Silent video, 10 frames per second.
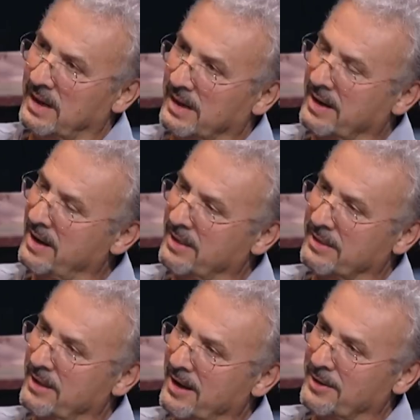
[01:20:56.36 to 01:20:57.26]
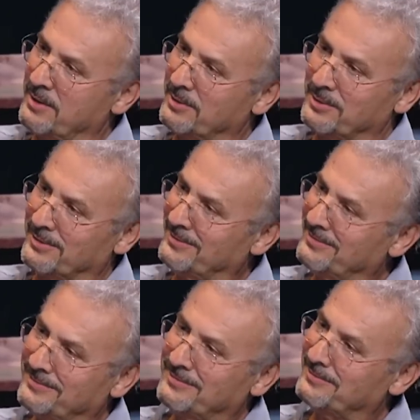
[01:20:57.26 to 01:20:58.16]
I can't thank you
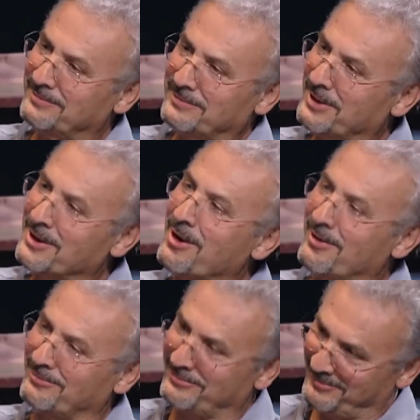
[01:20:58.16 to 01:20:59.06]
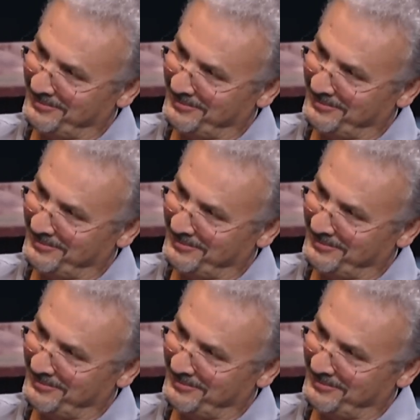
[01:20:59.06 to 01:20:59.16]
enough.